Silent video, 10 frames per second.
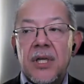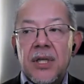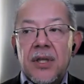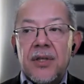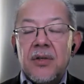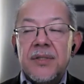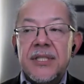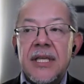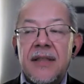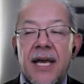you'll
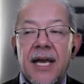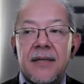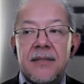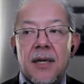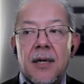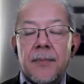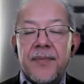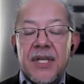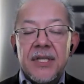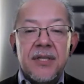see that um,
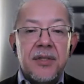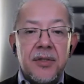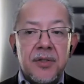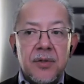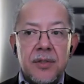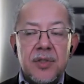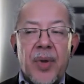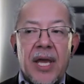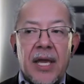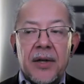continue to
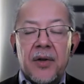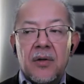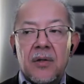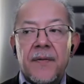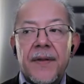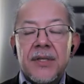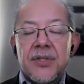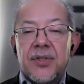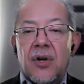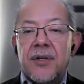expand. You'll
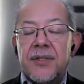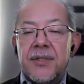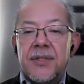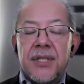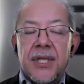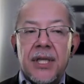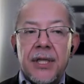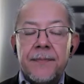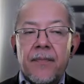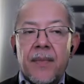start to
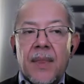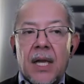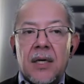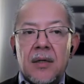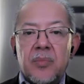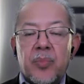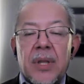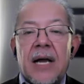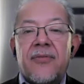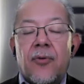see Um,
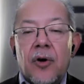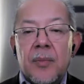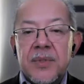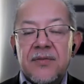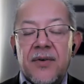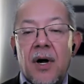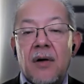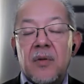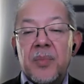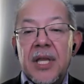platforms
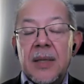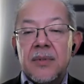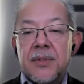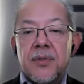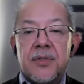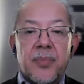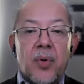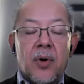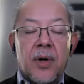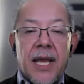evolve and be able to
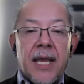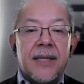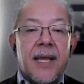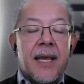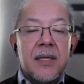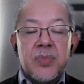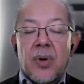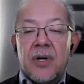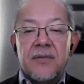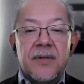support eight K as
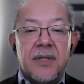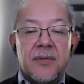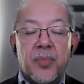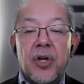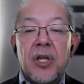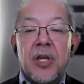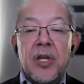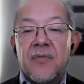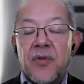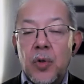part of a premium
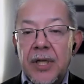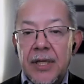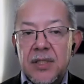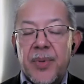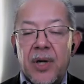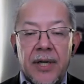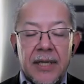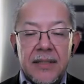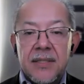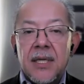viewing
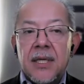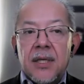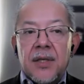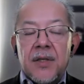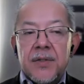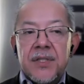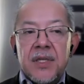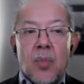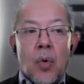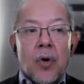experience. You'll see
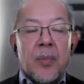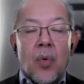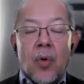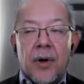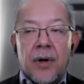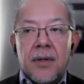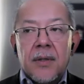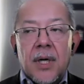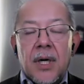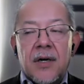more and more
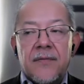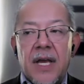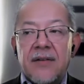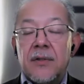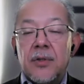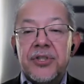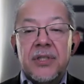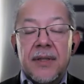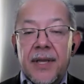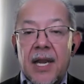uh, evolution
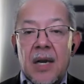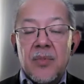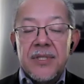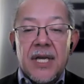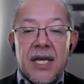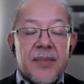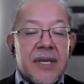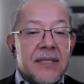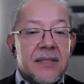on the camera side. I mean, as it